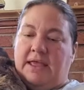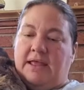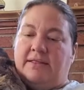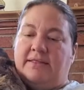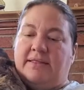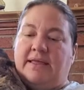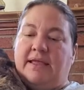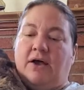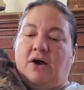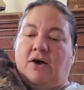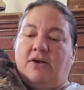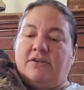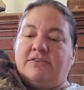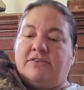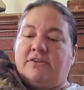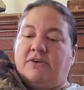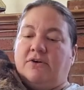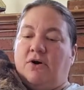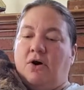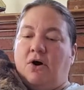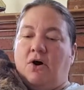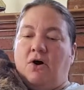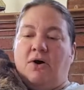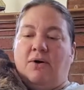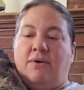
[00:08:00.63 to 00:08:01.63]
They also
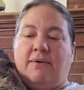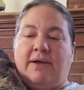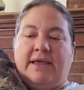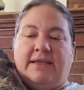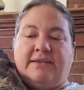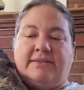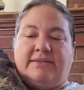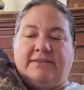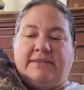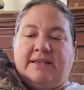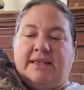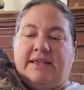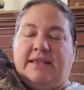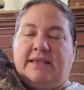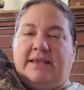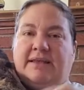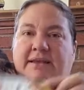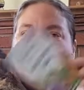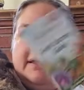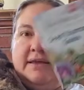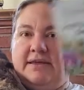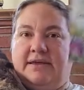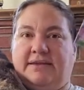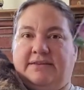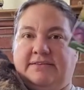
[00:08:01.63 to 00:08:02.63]
always
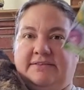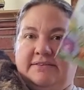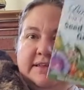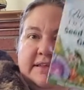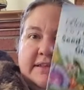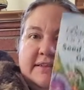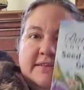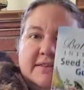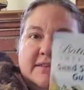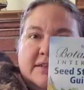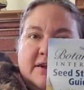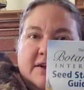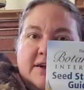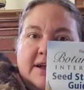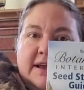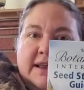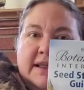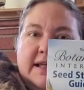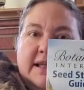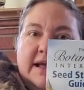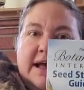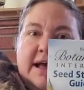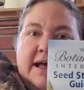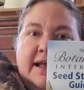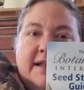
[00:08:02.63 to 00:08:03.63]
send a seed starting
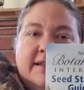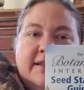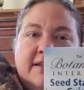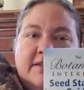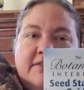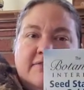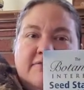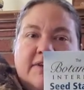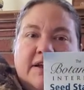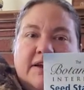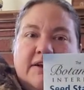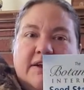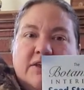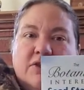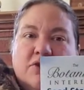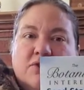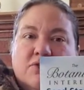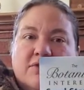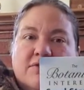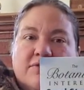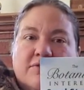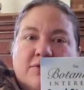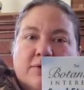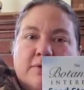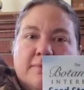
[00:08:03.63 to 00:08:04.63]
guide that's very
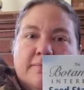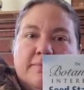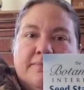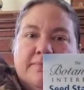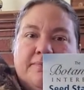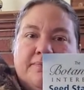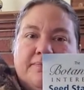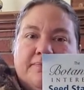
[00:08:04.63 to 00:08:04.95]
useful.